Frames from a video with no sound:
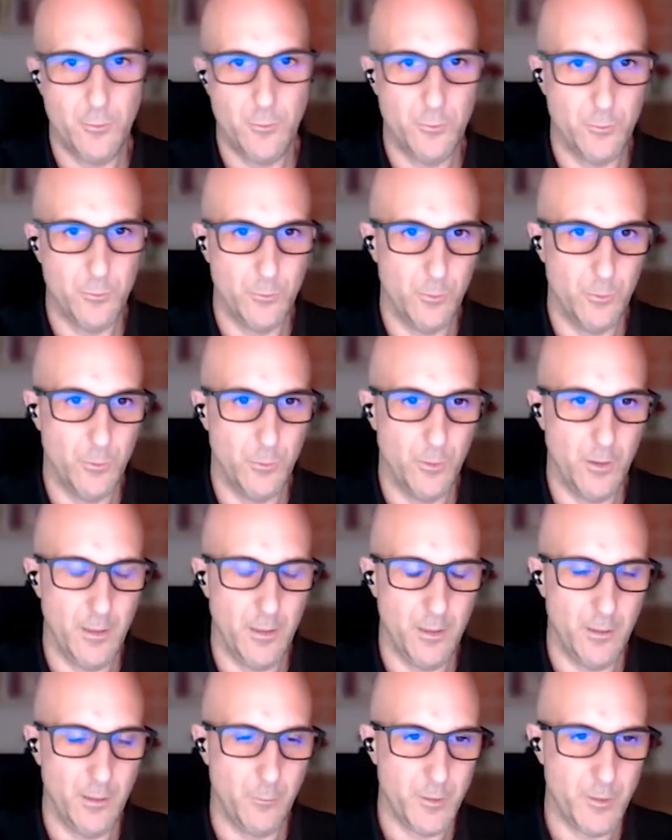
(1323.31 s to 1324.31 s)
to
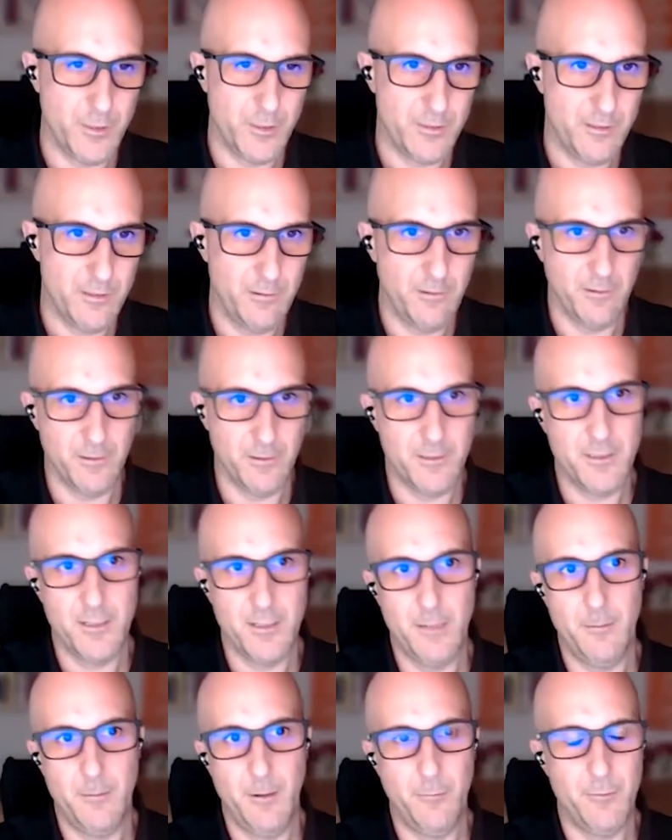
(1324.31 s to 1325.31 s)
research
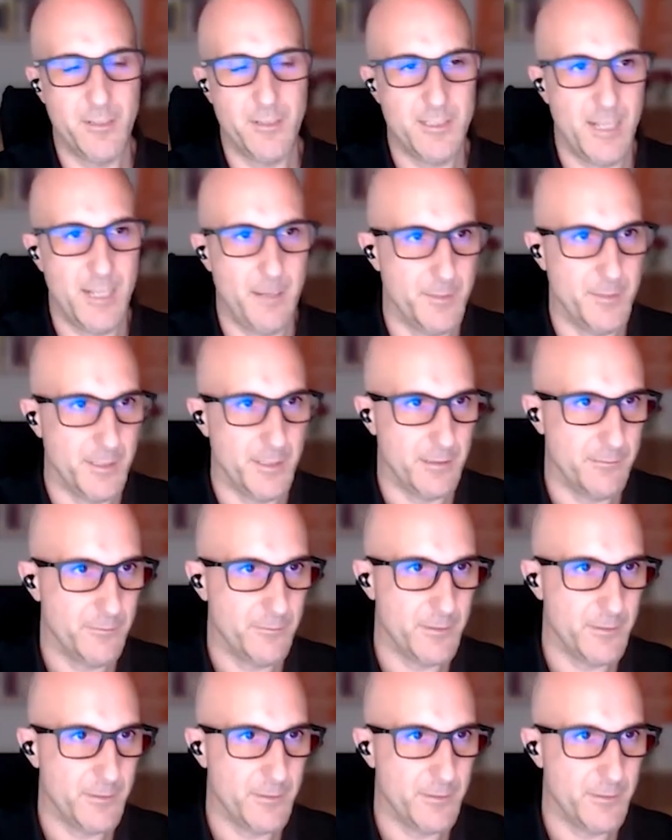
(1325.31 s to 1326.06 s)
about the subject.